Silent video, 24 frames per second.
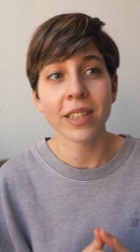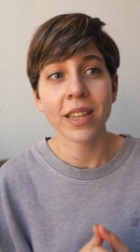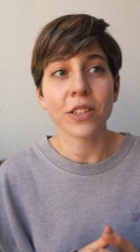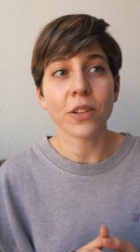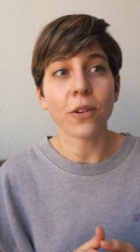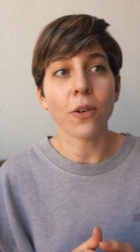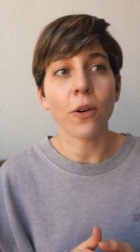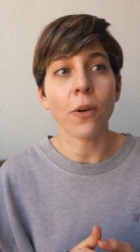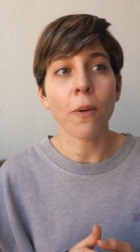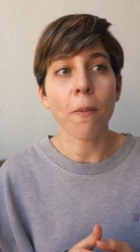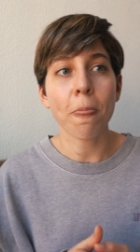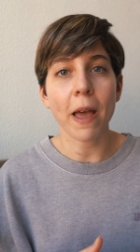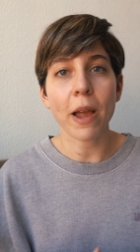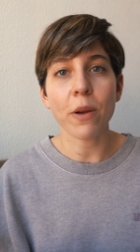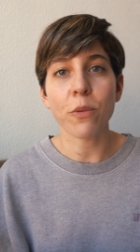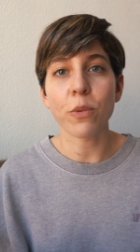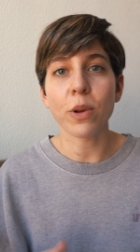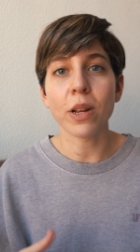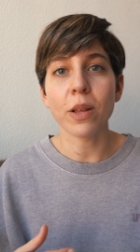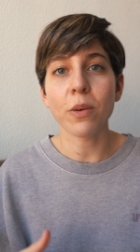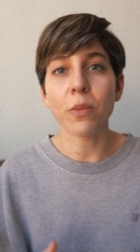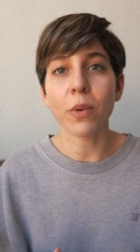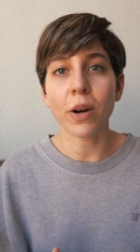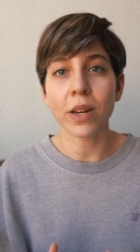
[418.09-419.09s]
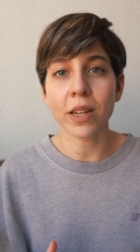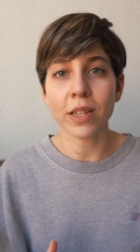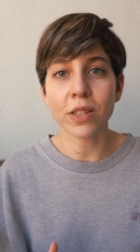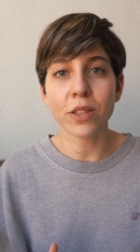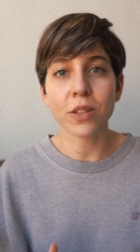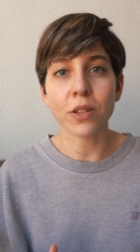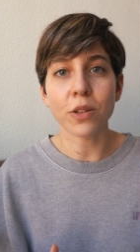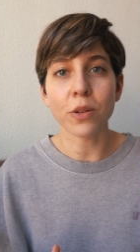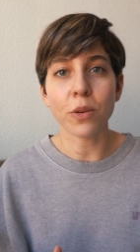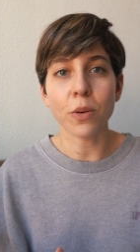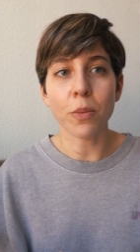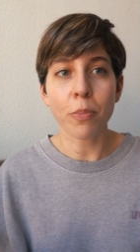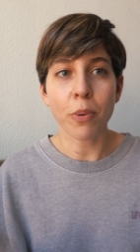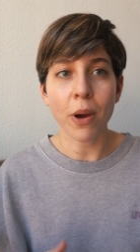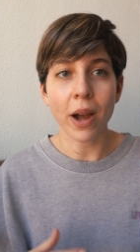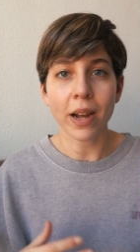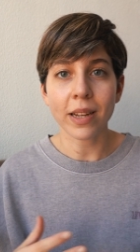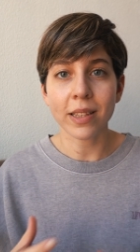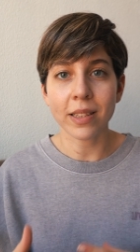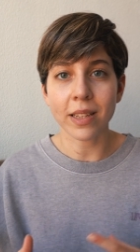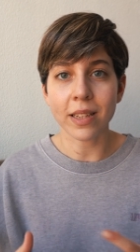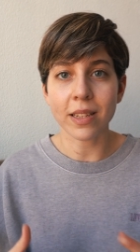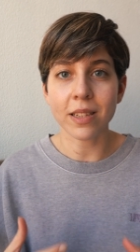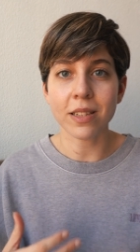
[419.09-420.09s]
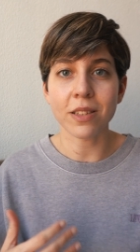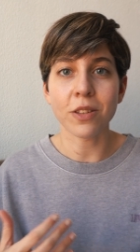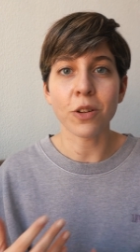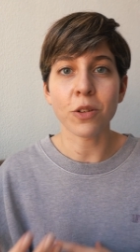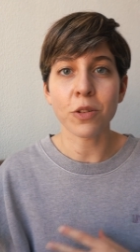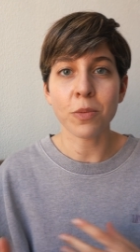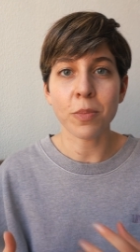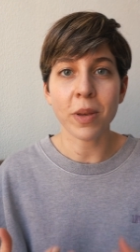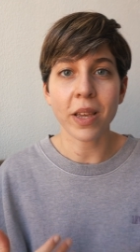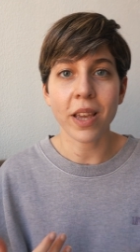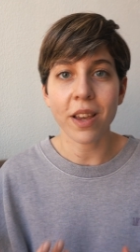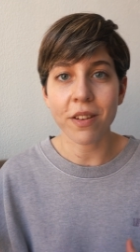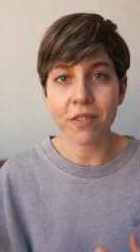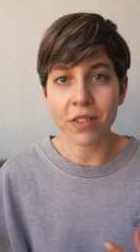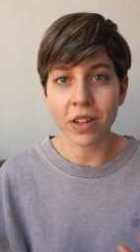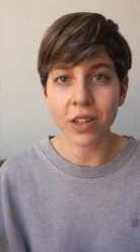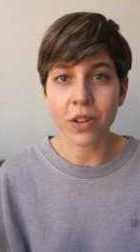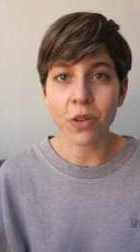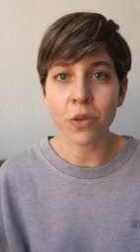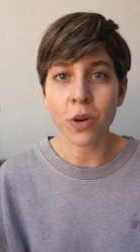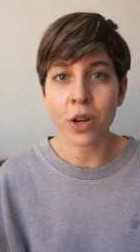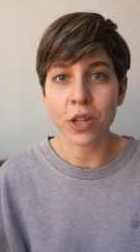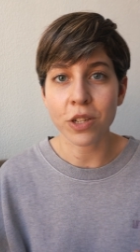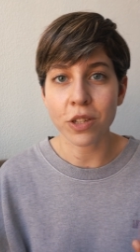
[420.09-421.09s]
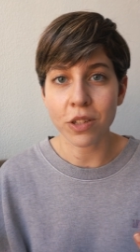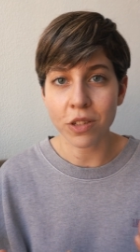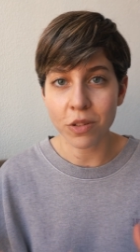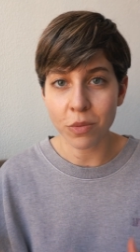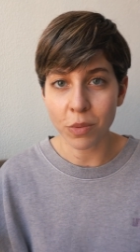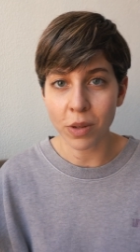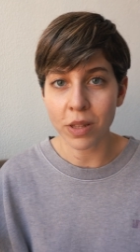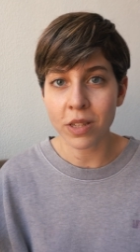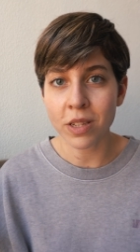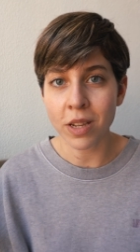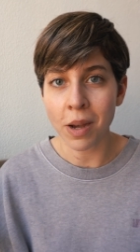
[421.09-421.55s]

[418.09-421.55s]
So I really wanted to practice those behavioral questions with